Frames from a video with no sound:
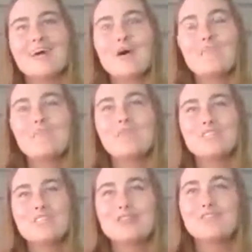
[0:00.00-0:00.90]

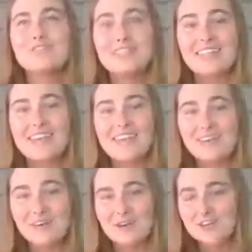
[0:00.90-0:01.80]
humbled enough to let
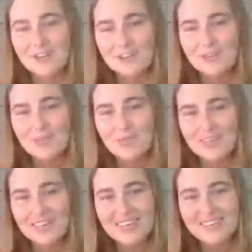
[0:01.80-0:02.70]
it all just
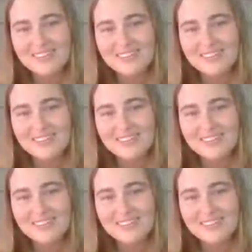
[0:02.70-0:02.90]
be.